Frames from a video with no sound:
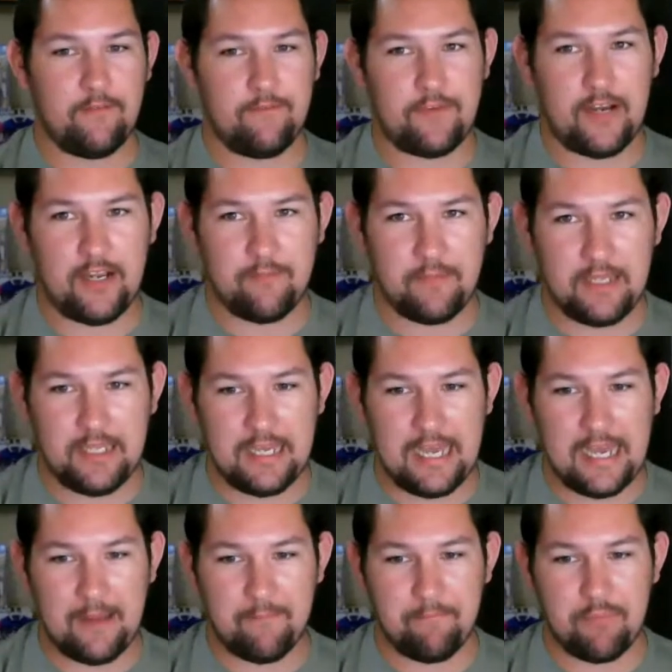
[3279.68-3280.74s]
find me
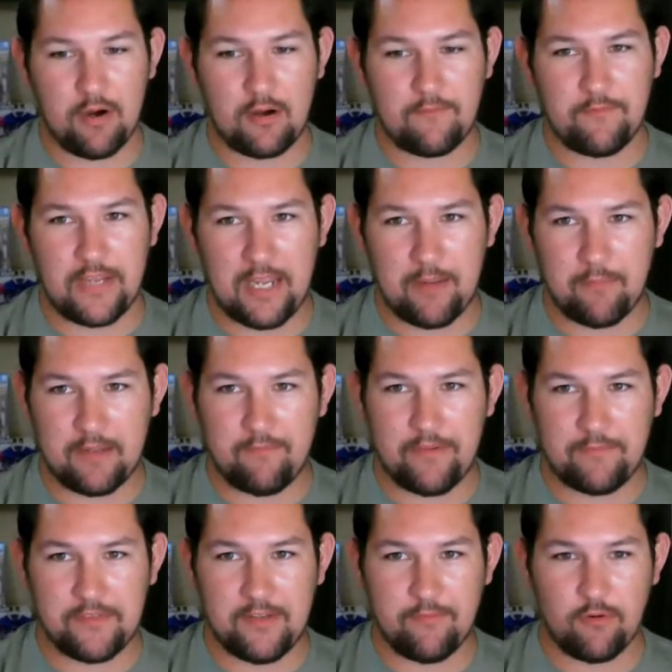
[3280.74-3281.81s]
at Berk Family
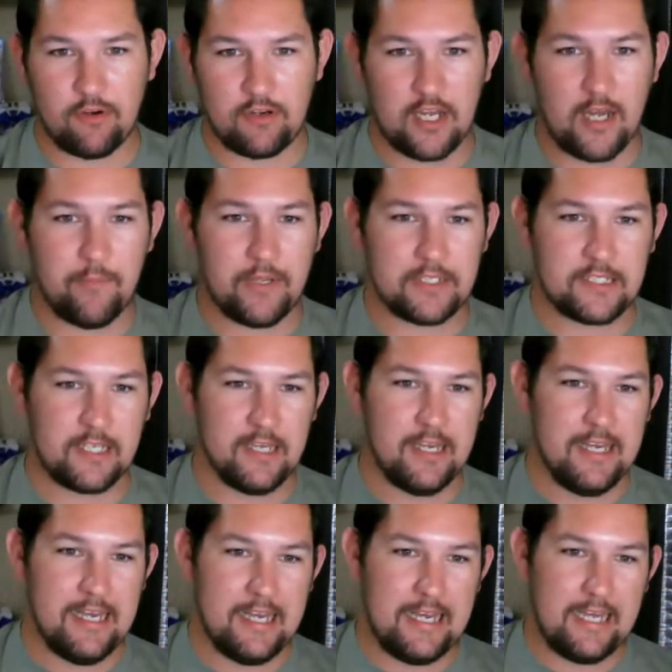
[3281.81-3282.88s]
54 Comics.
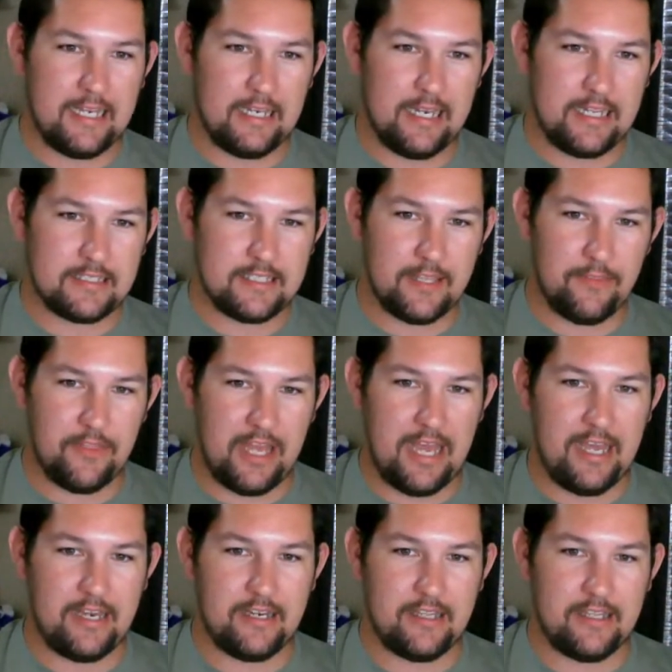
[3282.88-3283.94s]
A link to
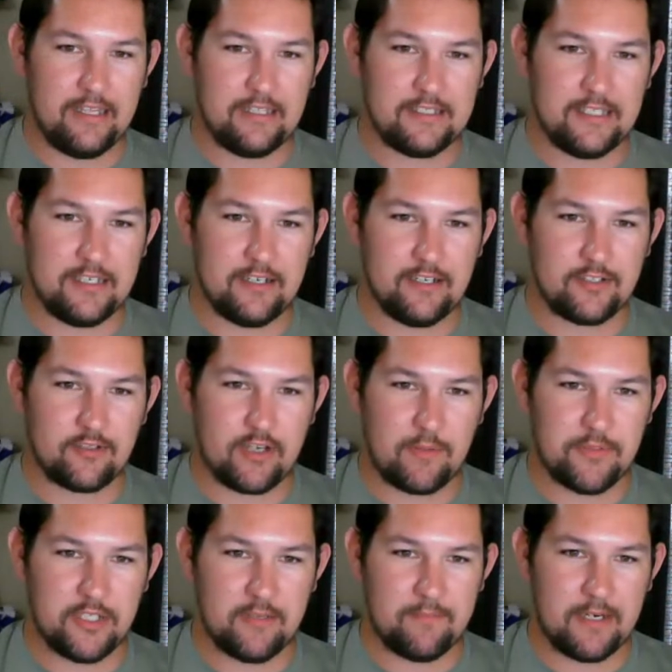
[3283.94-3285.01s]
that is in the
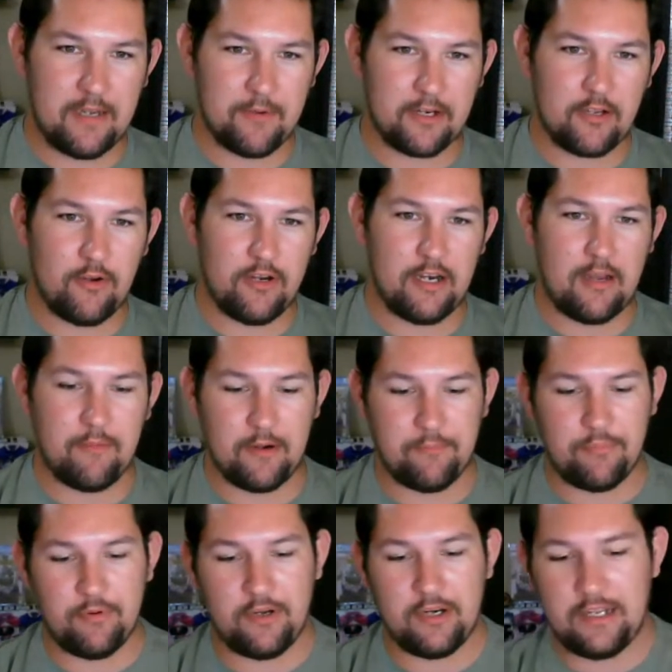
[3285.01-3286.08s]
description, but I'm going to go ahead and I'm going to
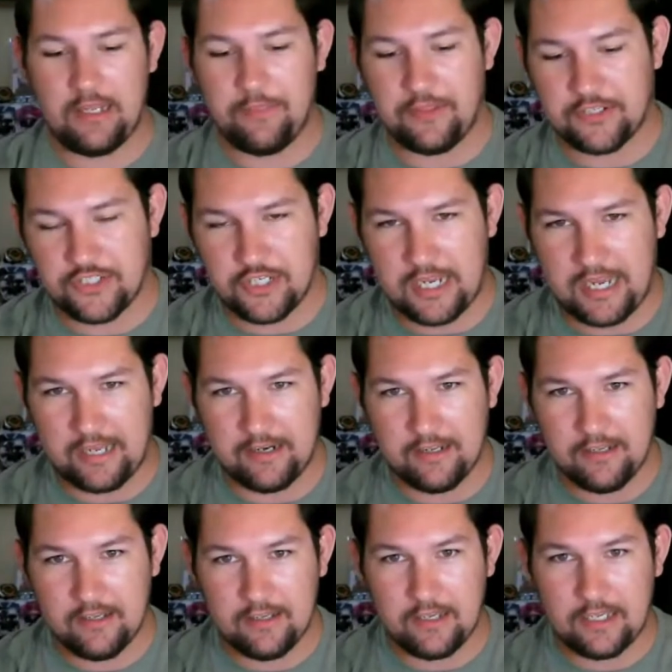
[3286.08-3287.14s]
put it in the chat
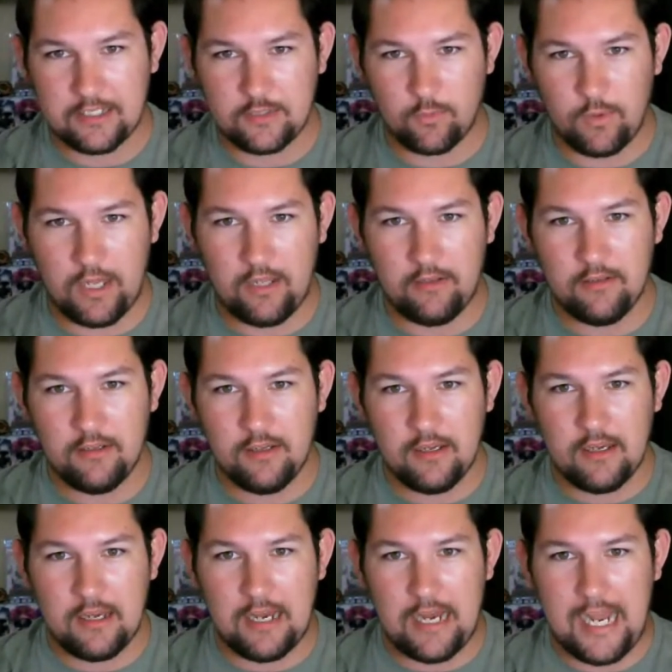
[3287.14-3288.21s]
as well.
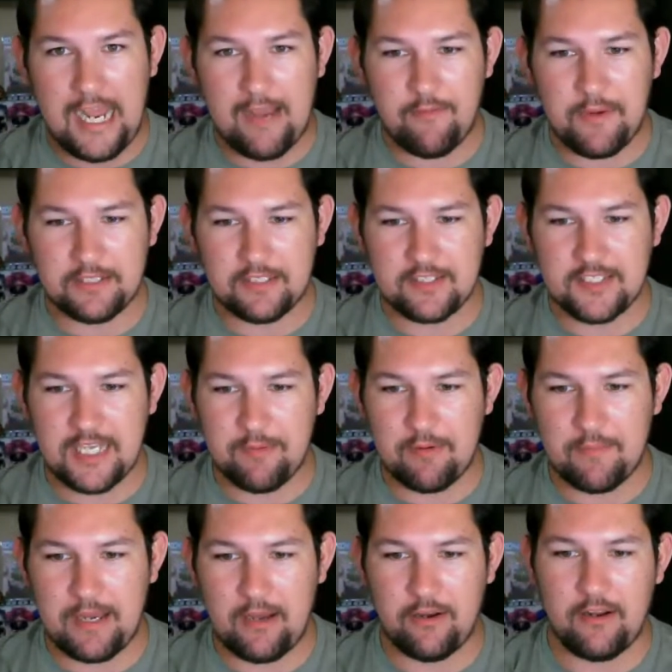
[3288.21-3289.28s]
I have about the same
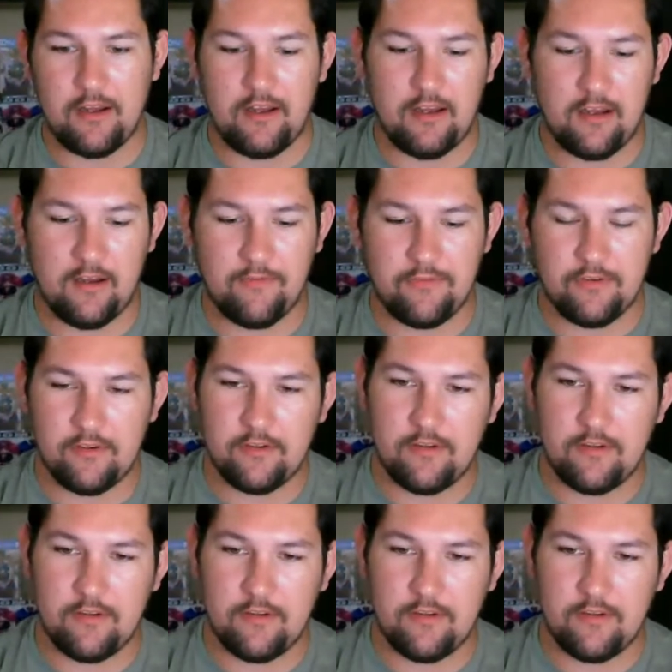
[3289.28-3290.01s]
amount of